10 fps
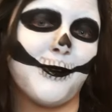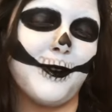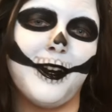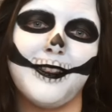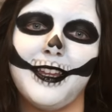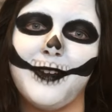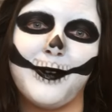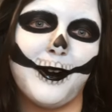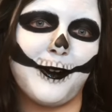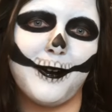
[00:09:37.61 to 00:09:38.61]
Gerard
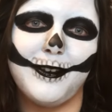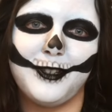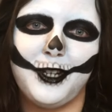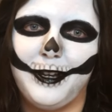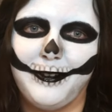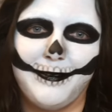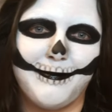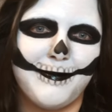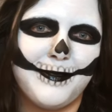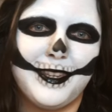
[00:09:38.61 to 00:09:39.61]
love our girl
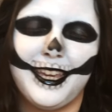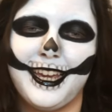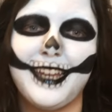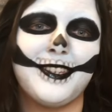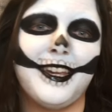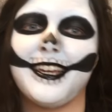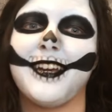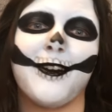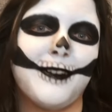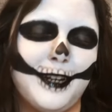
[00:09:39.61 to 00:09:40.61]
Joan. He's
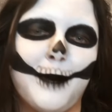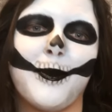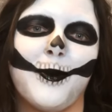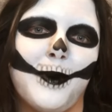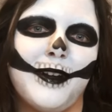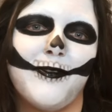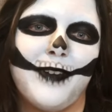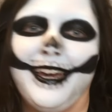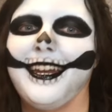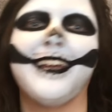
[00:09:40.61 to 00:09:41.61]
like her #1
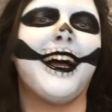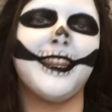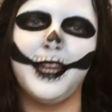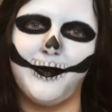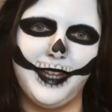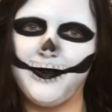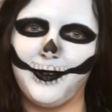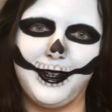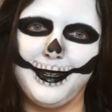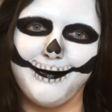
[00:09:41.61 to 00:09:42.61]
fan, and I love
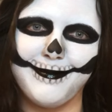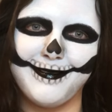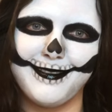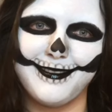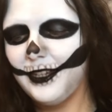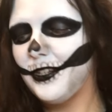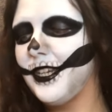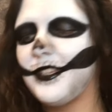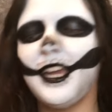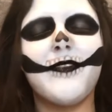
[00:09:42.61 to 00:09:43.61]
that for him.
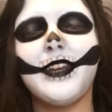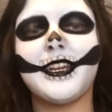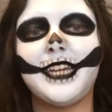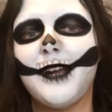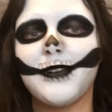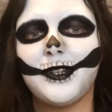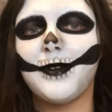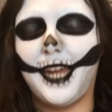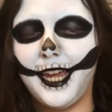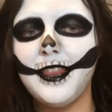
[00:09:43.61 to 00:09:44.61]
She's even a
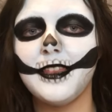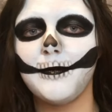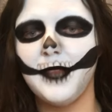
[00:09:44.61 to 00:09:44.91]
character in the